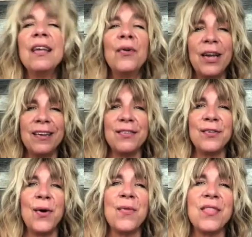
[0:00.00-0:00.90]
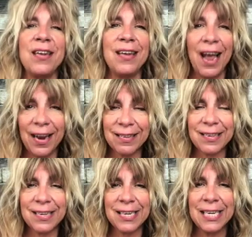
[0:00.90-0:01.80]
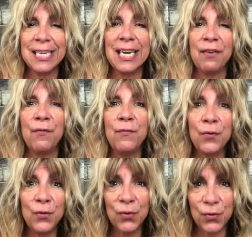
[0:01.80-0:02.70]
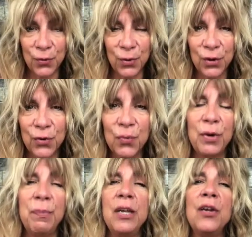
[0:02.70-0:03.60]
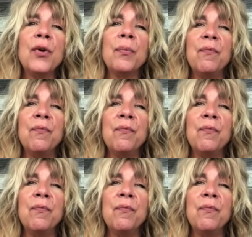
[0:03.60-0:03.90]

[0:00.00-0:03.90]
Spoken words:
Okay, so the next food source would be your